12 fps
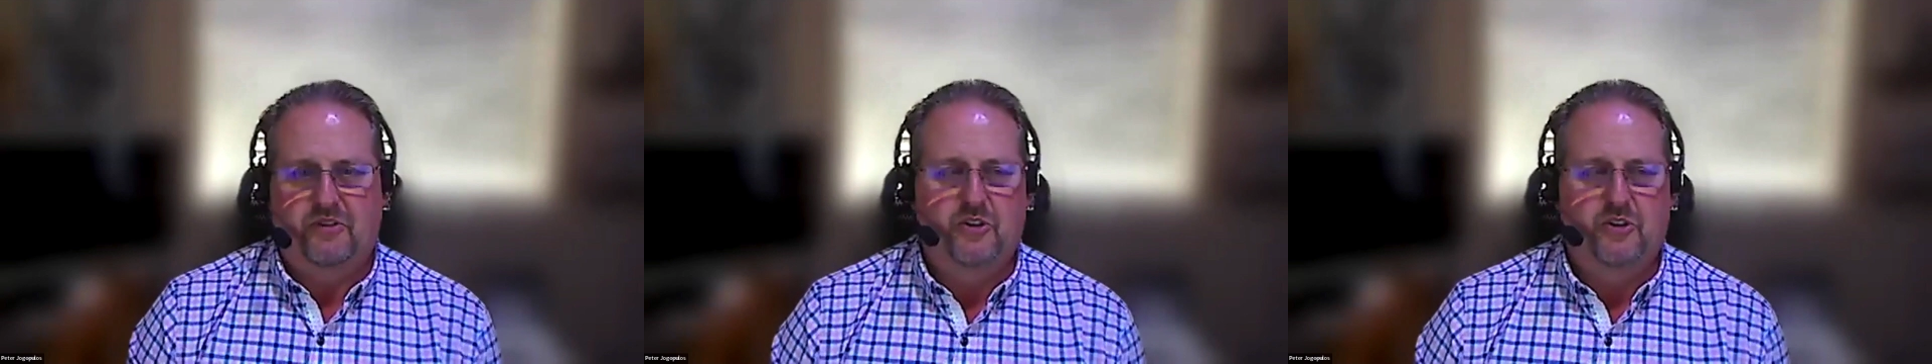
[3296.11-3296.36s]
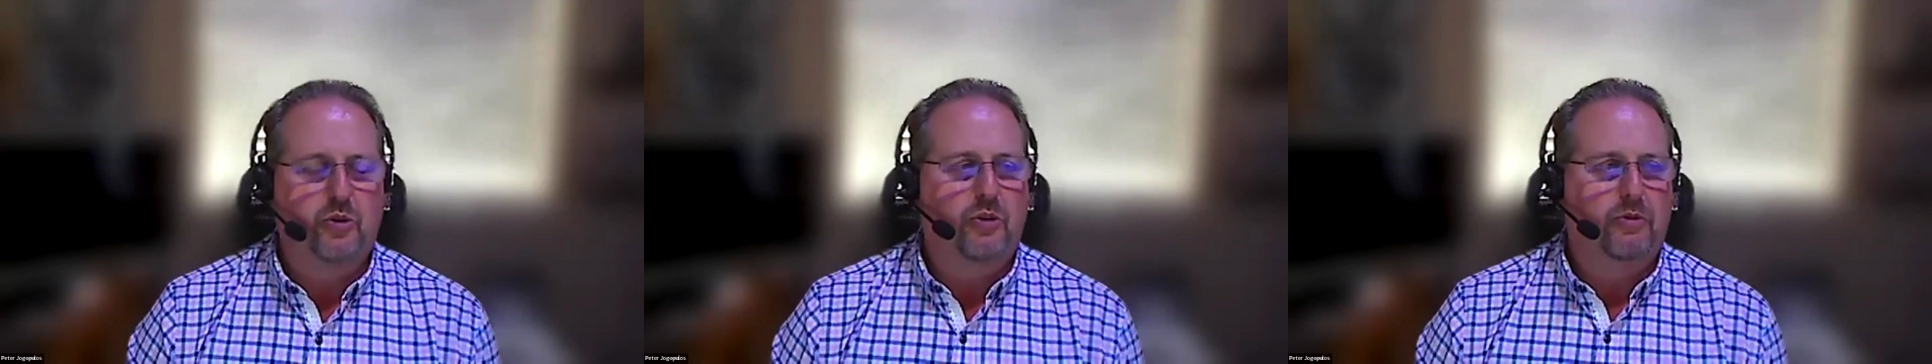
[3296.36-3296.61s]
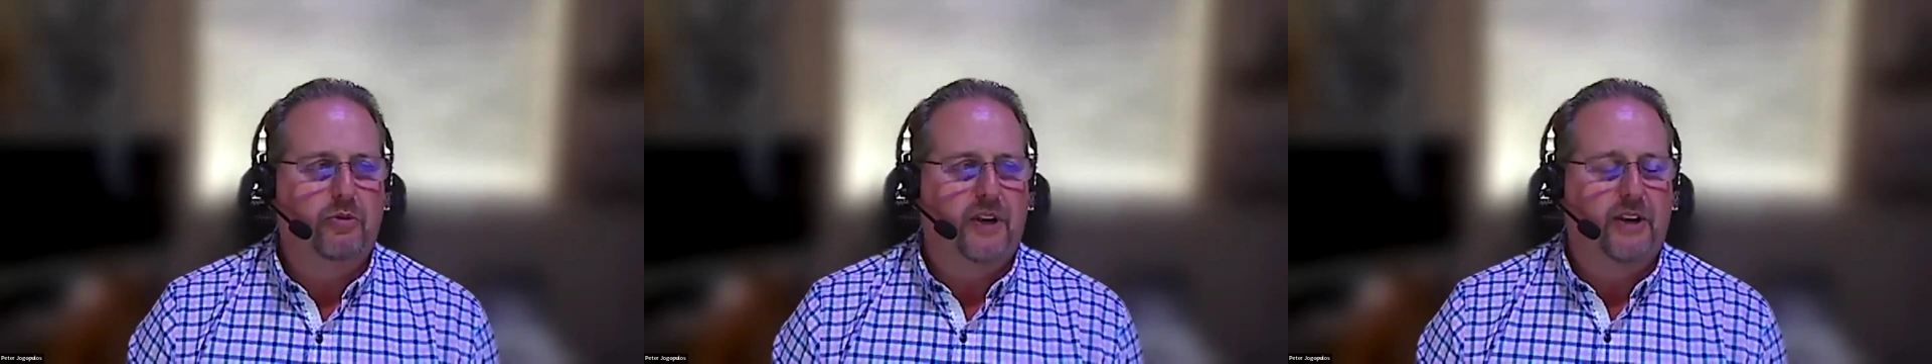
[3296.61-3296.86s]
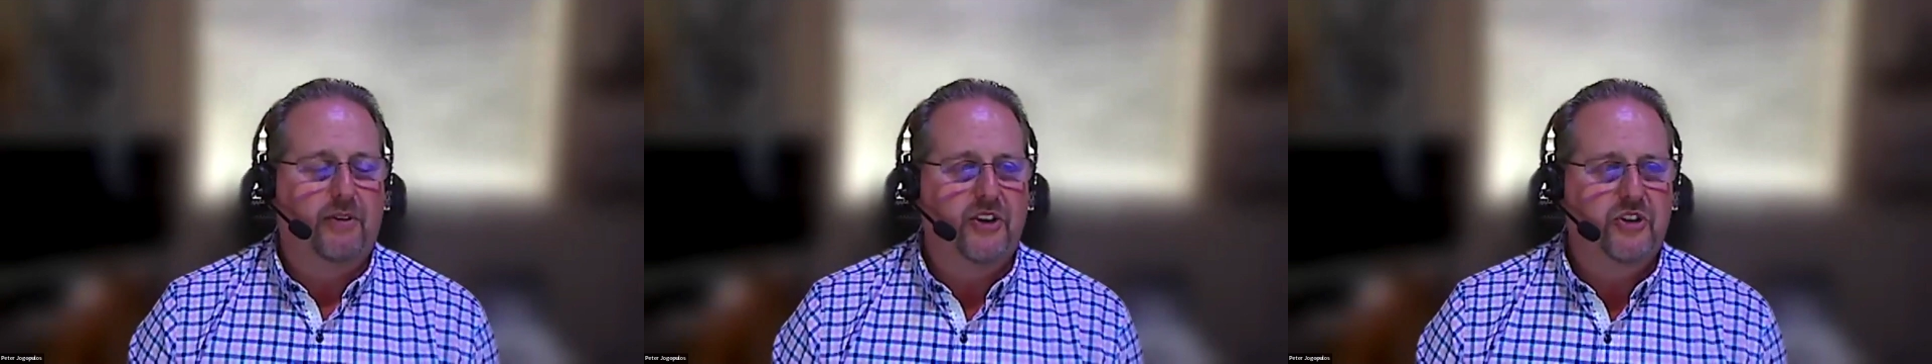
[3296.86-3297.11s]
tool
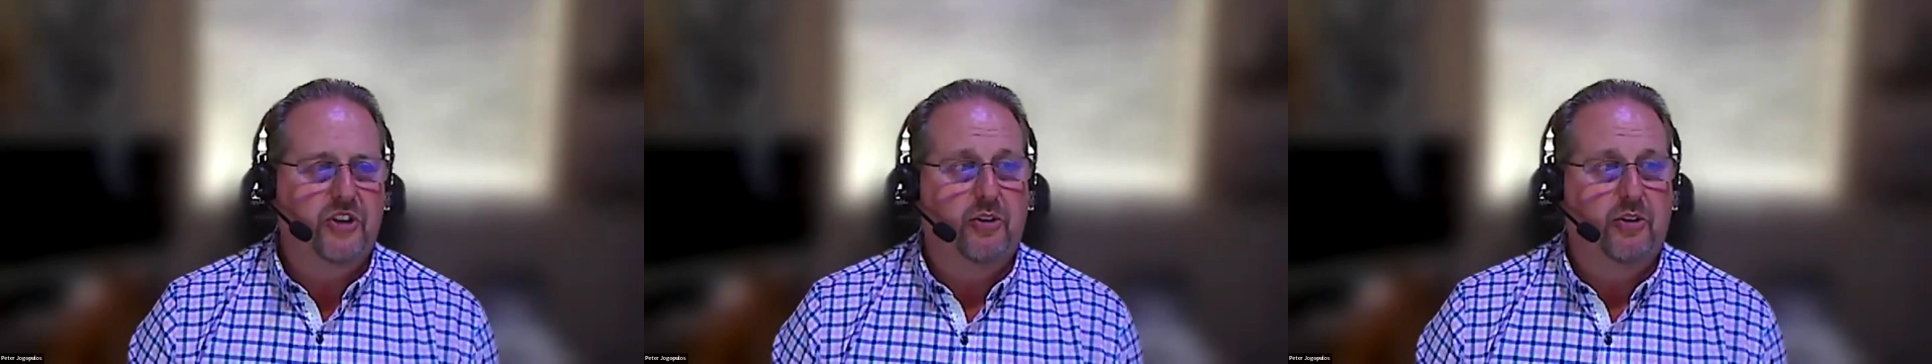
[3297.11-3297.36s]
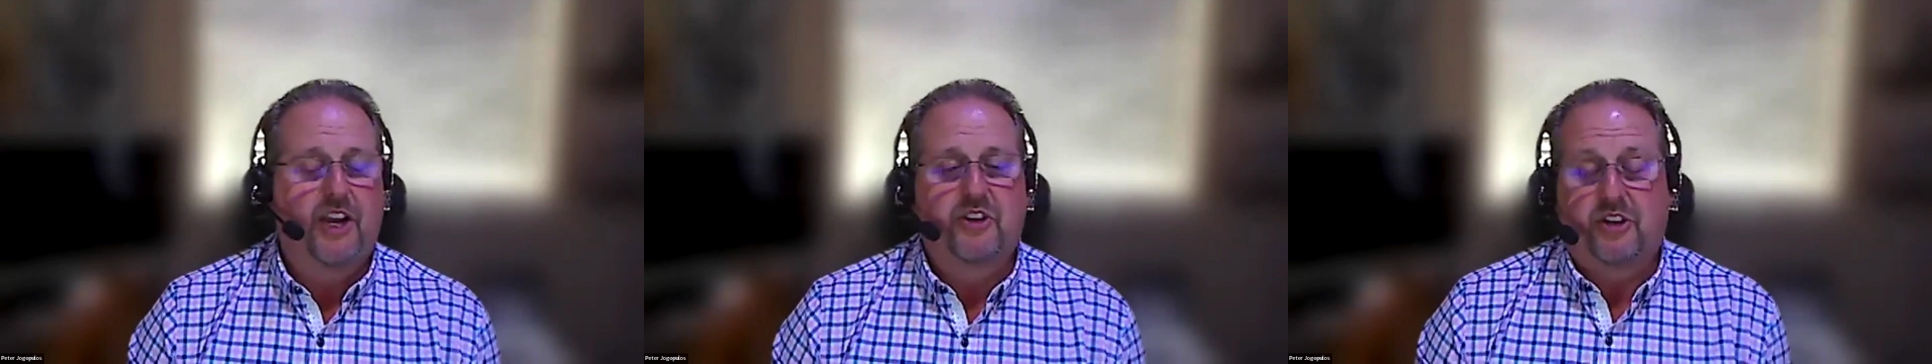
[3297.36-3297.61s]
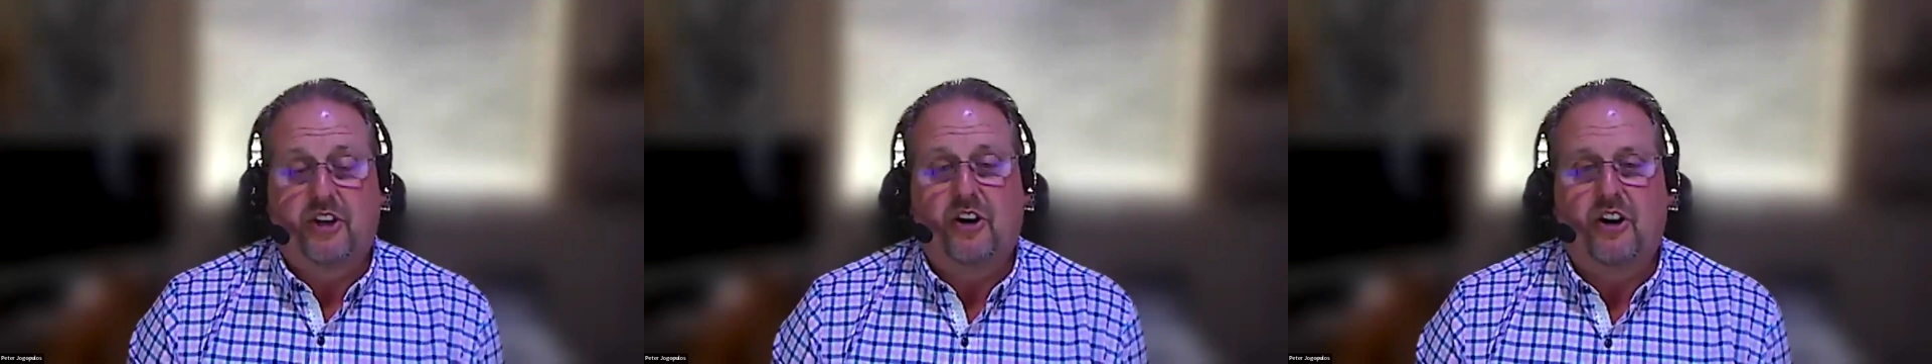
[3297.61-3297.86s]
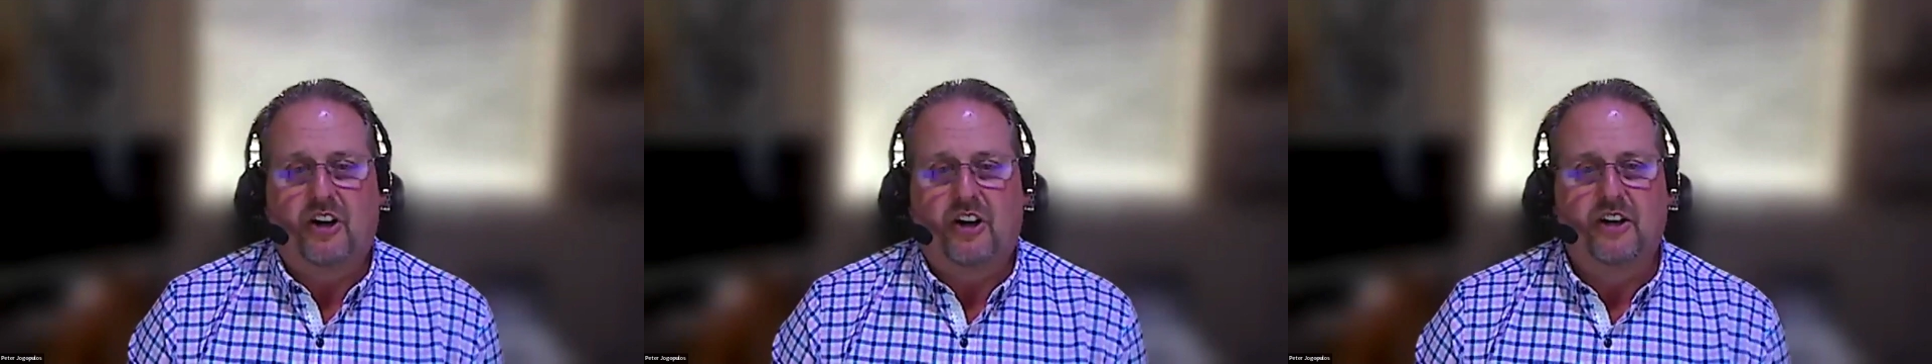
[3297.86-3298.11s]
migration you actually
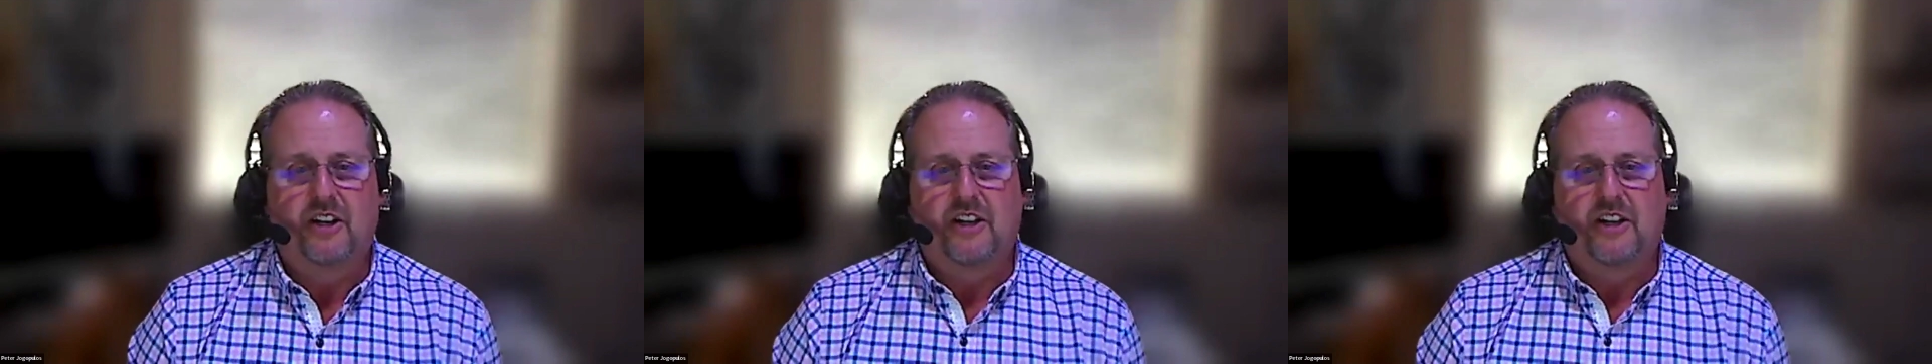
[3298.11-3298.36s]
are,